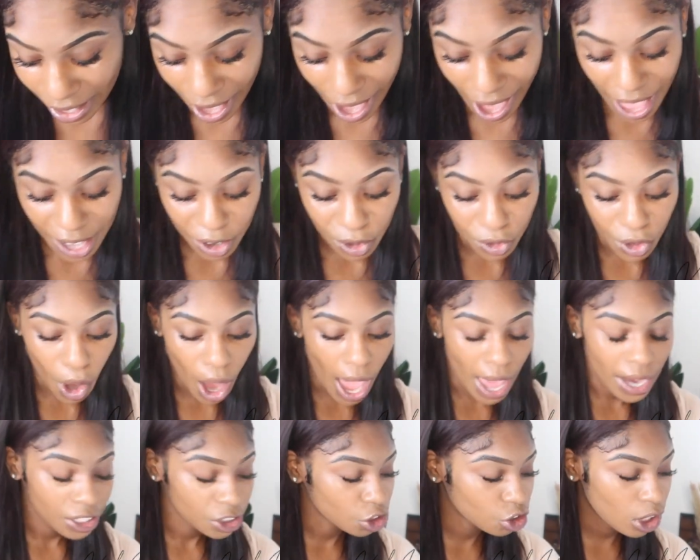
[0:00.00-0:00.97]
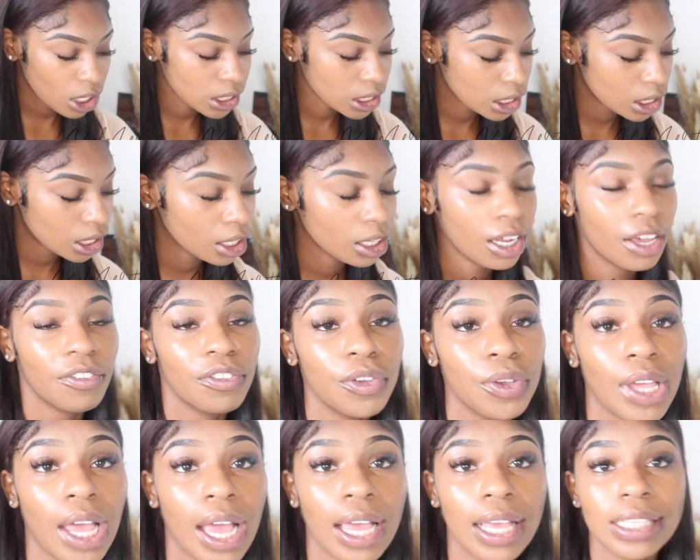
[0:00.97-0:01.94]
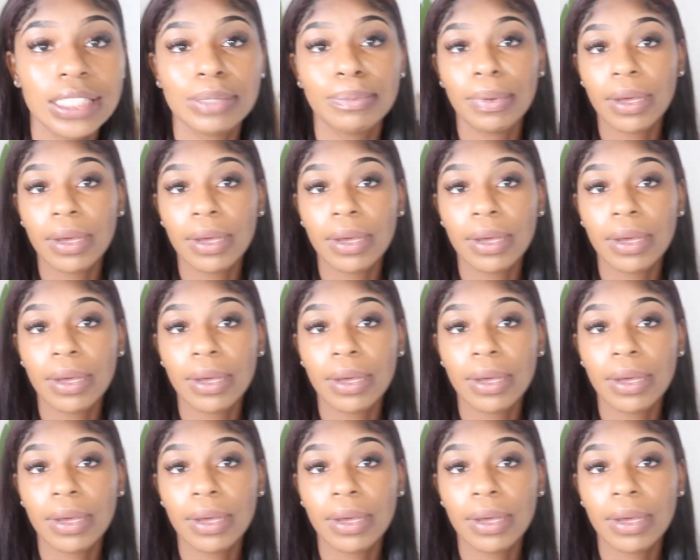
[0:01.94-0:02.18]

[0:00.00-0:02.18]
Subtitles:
I don't know how to stress it enough, you guys,